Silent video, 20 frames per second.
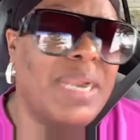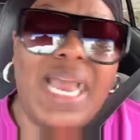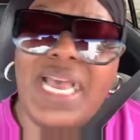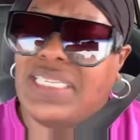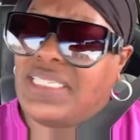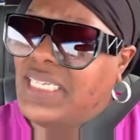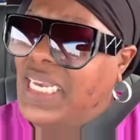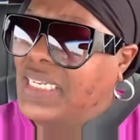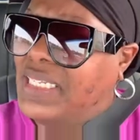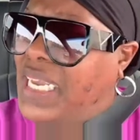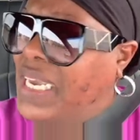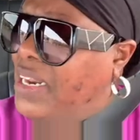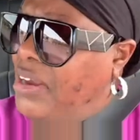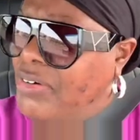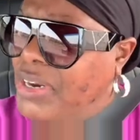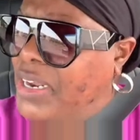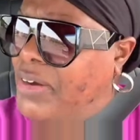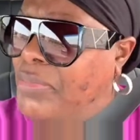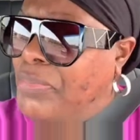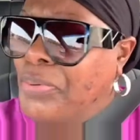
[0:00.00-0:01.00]
But I said they
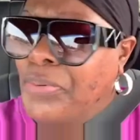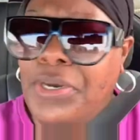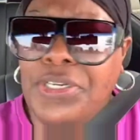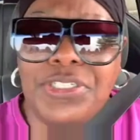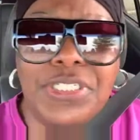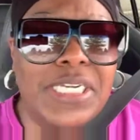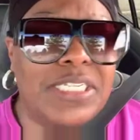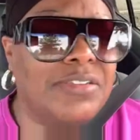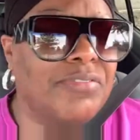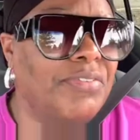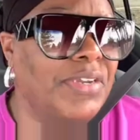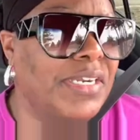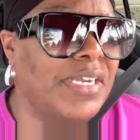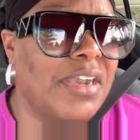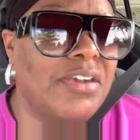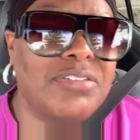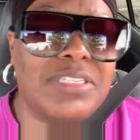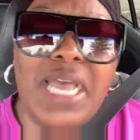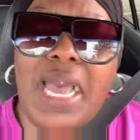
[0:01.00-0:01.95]
don't even appreciate the videos